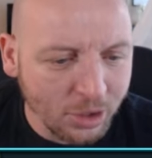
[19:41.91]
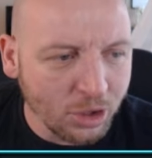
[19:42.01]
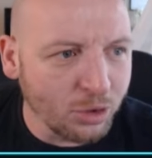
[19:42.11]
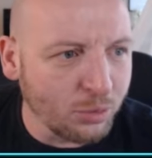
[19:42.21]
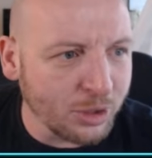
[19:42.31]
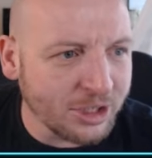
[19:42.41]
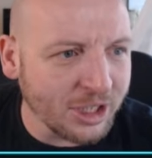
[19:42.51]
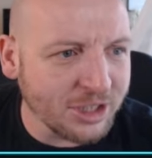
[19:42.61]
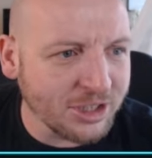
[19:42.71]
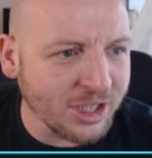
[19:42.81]
who we
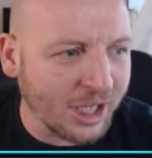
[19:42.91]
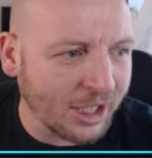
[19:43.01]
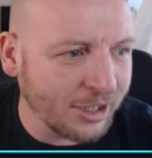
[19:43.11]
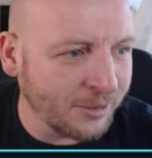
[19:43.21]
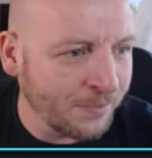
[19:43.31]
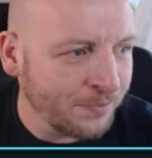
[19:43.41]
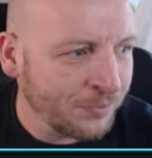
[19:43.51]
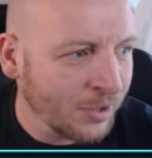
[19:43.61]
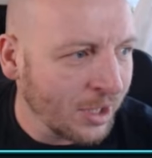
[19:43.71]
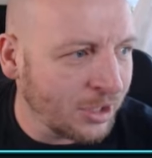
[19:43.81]
did sign
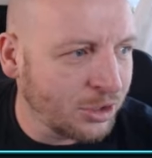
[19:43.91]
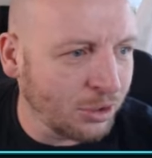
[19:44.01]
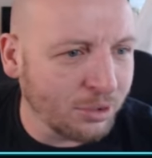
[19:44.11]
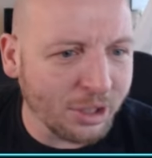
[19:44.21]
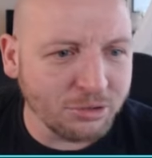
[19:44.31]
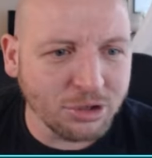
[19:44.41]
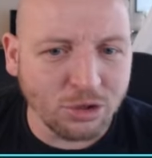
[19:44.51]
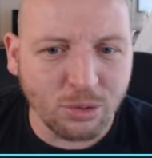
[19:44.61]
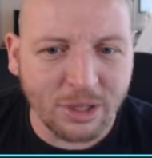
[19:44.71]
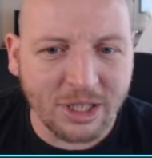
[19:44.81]
in
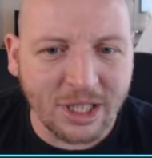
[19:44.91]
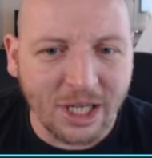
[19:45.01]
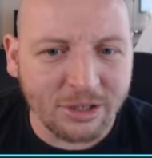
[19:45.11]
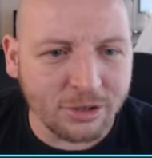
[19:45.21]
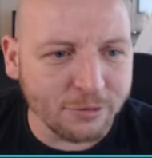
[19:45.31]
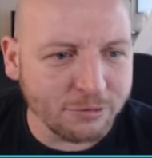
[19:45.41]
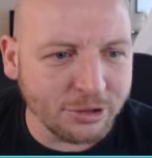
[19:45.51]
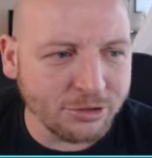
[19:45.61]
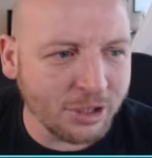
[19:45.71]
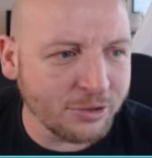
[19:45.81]
2029 on a free
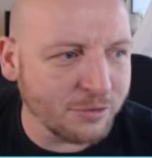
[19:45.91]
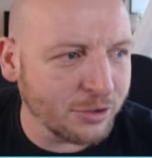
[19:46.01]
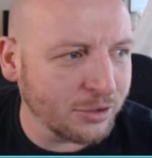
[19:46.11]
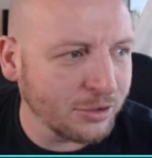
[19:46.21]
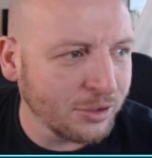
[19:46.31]
transfer.